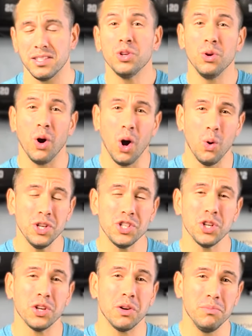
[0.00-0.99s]
you always should
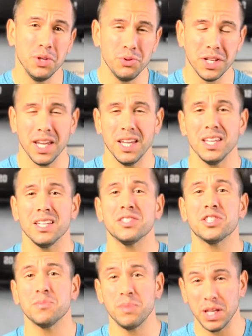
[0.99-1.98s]
communicate and
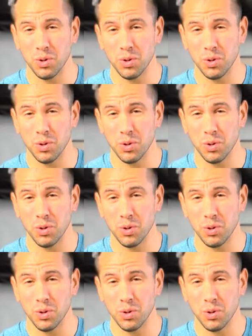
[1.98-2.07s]
speak